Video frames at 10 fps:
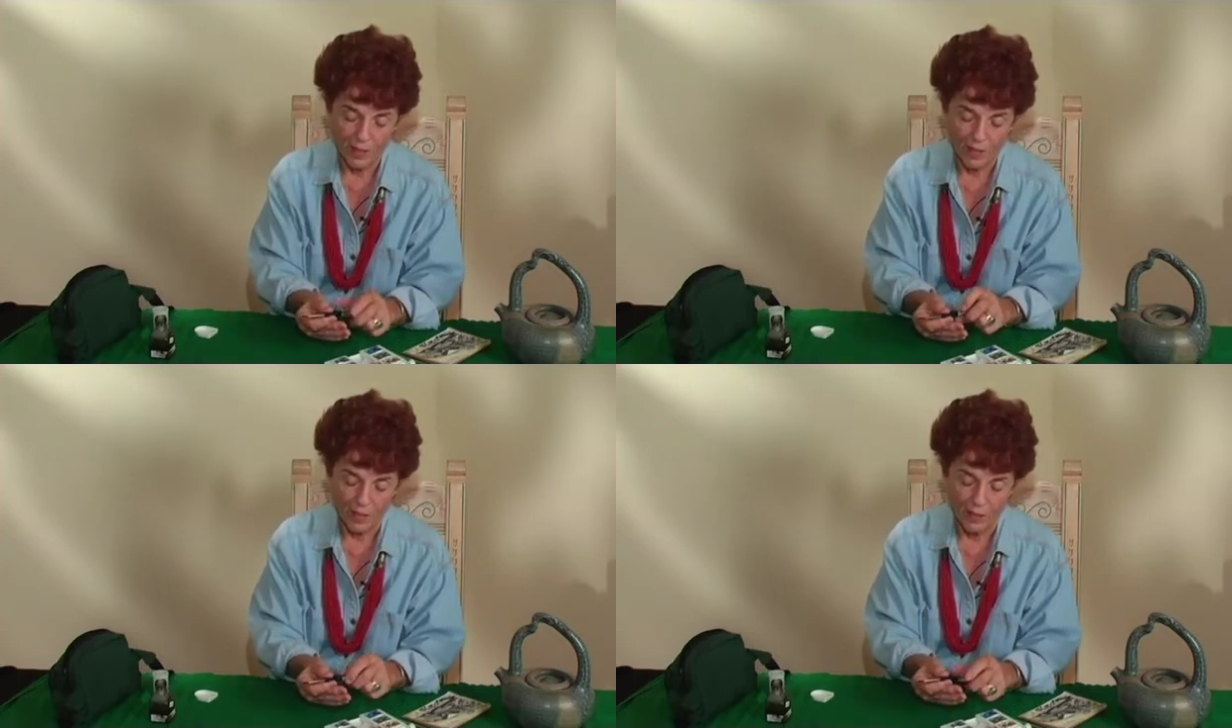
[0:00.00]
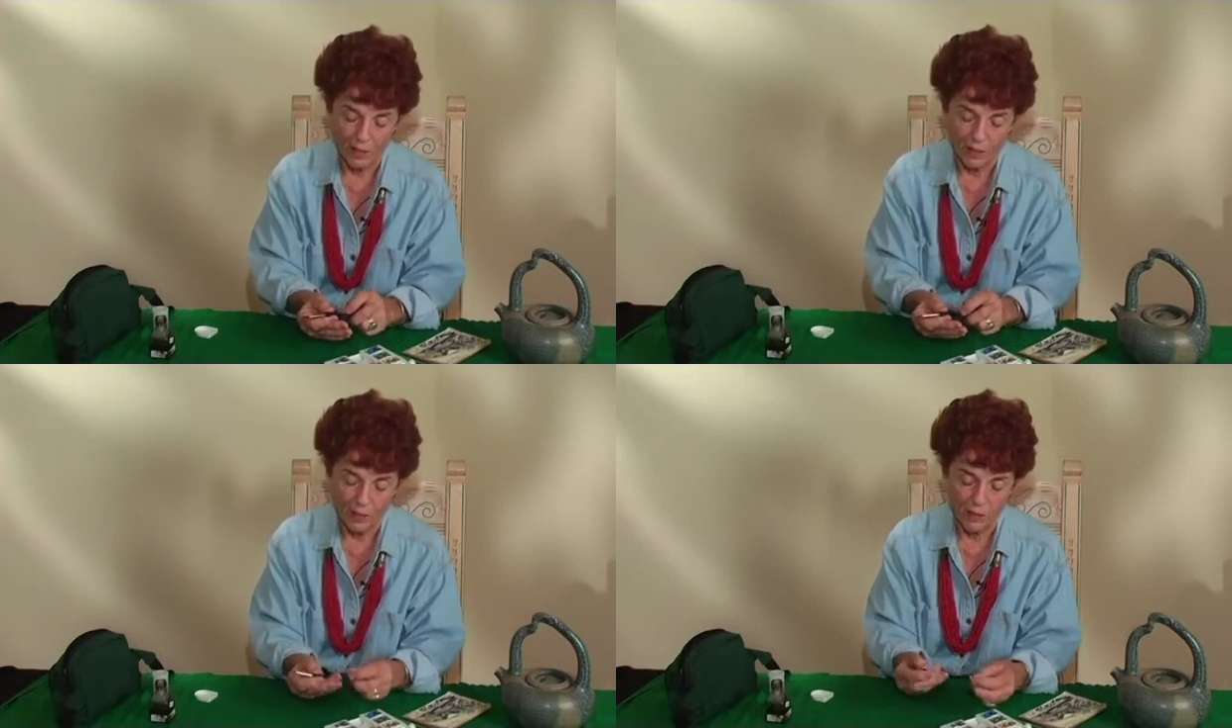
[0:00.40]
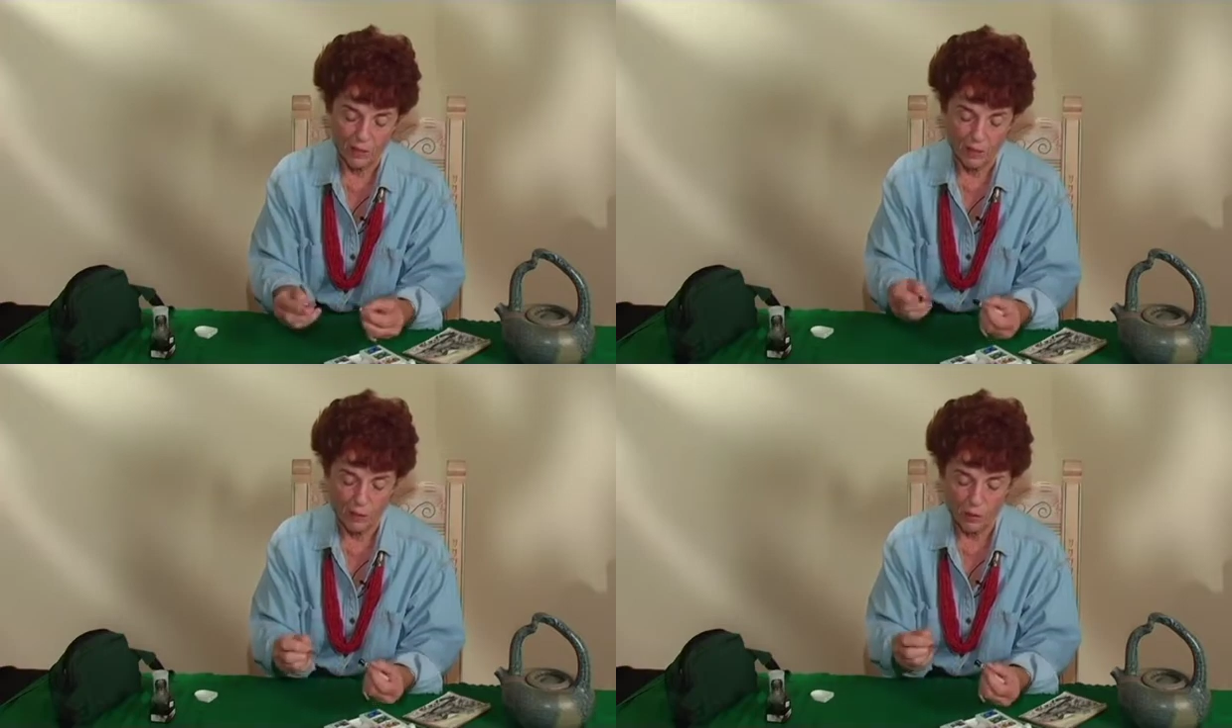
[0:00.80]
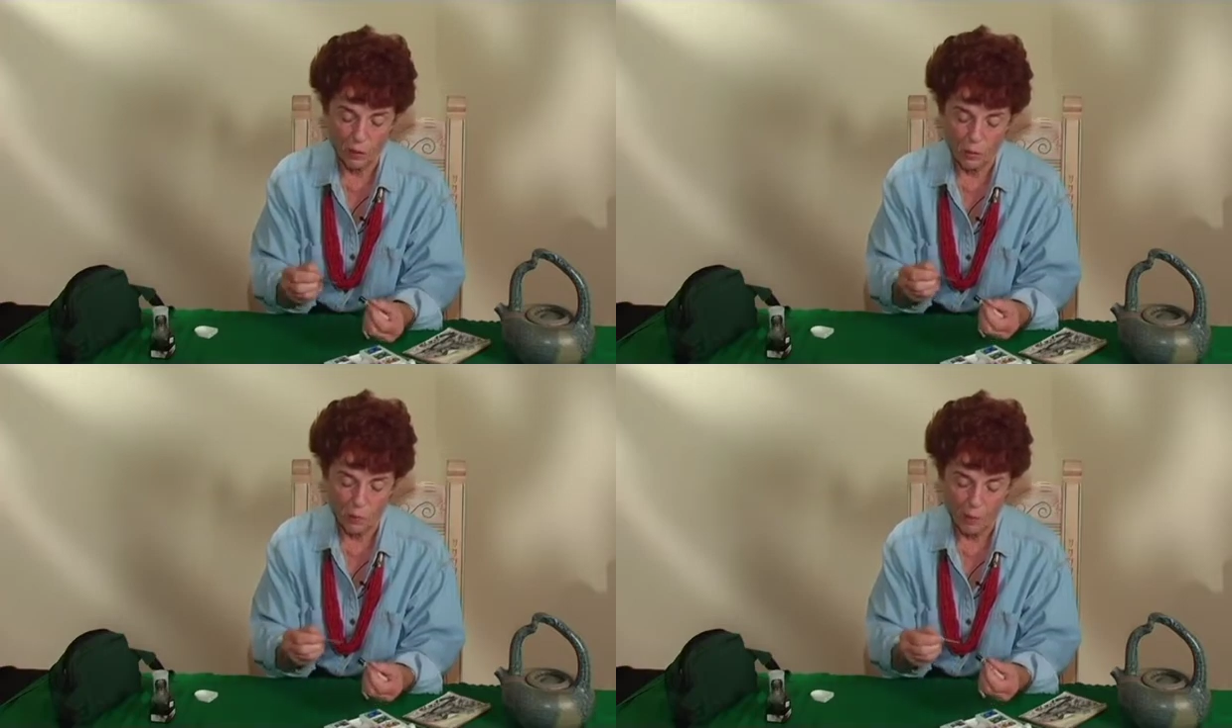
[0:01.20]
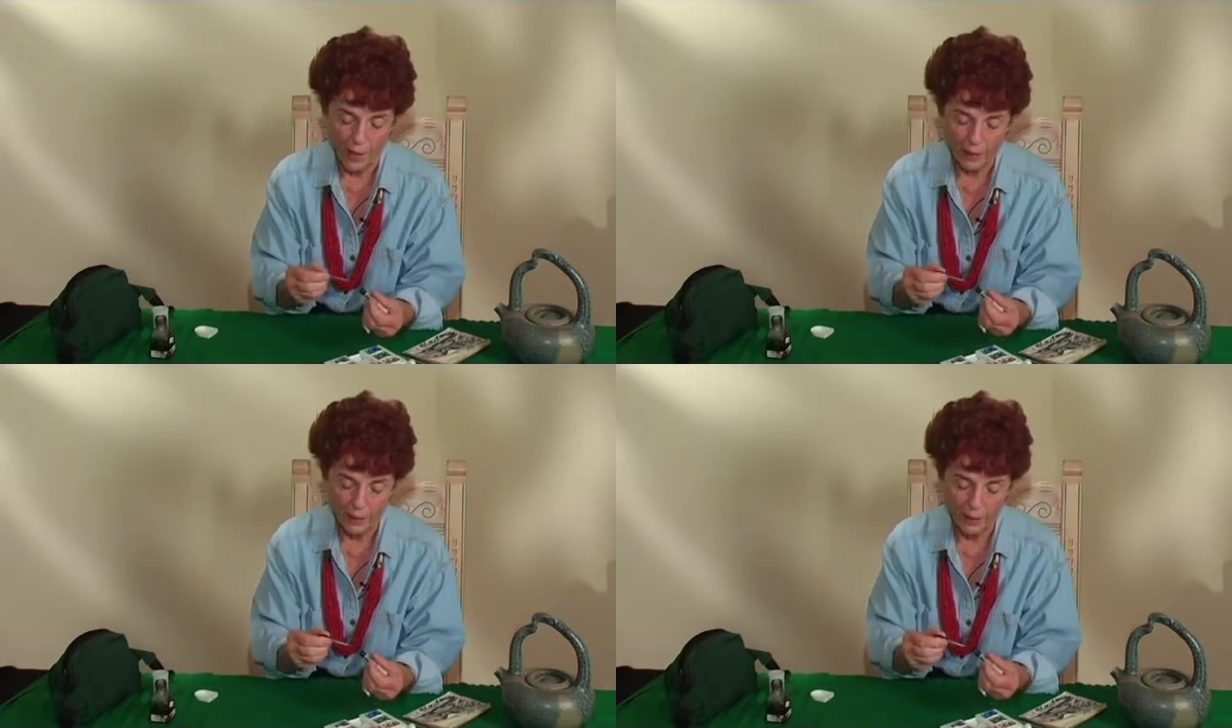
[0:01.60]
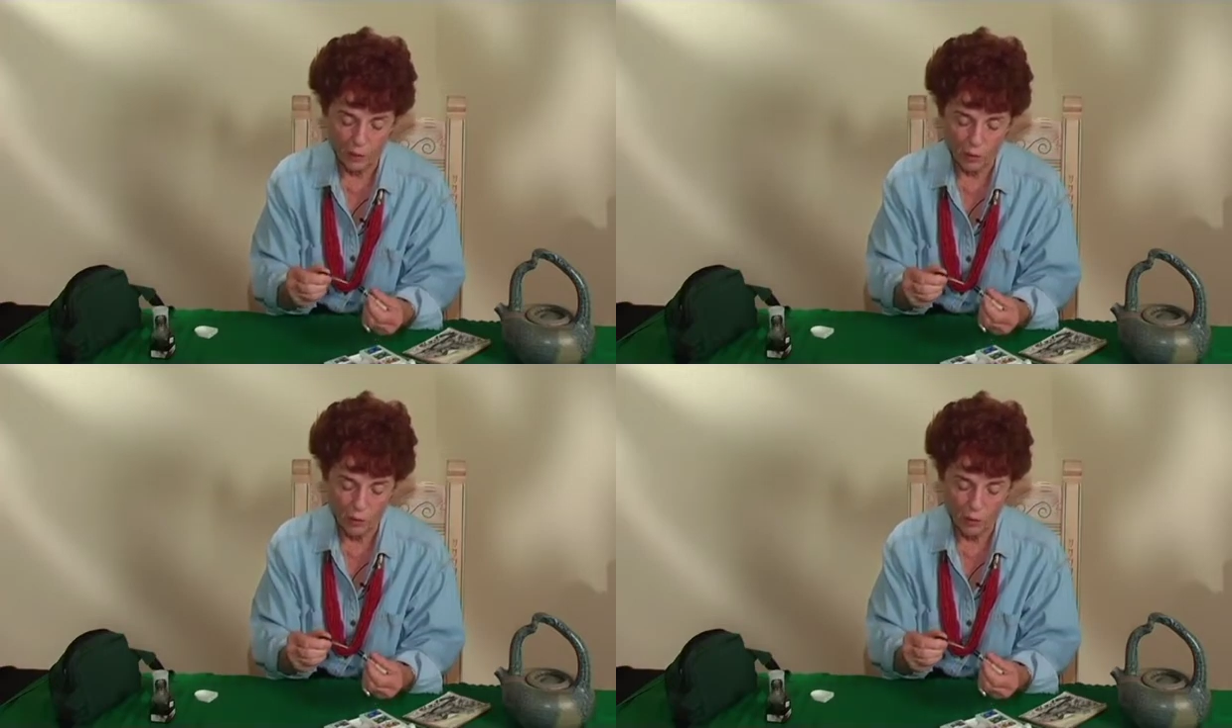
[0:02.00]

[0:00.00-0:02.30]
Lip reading: and it goes back into